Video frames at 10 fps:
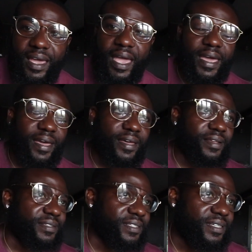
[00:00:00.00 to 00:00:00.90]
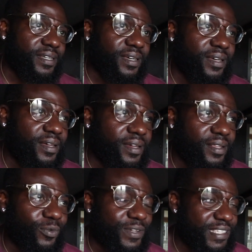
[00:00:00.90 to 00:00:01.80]
And
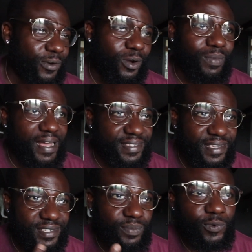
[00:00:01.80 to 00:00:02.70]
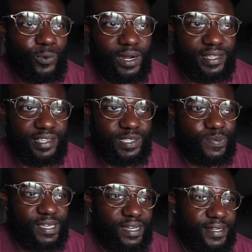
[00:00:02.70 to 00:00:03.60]
the reason I wrote mindset as number 1 is
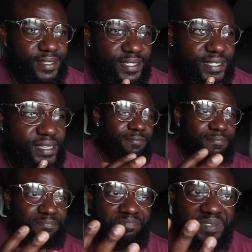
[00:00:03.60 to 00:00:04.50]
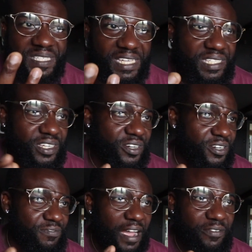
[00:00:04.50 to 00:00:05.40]
because
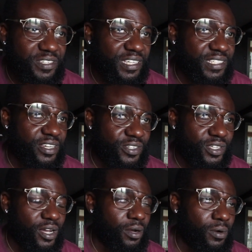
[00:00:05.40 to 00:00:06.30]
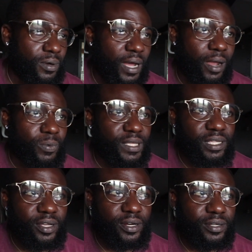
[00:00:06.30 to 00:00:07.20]
5 or 6 years ago, I really
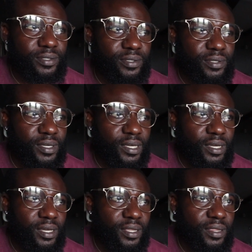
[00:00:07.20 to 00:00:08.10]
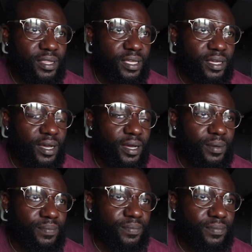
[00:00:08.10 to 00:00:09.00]
learned
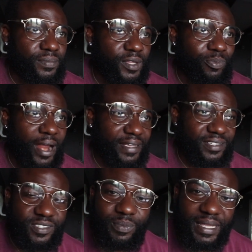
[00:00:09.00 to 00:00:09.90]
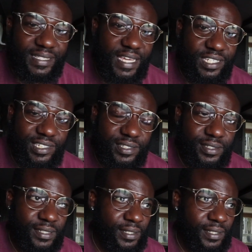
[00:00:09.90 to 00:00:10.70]
the practice of meditation.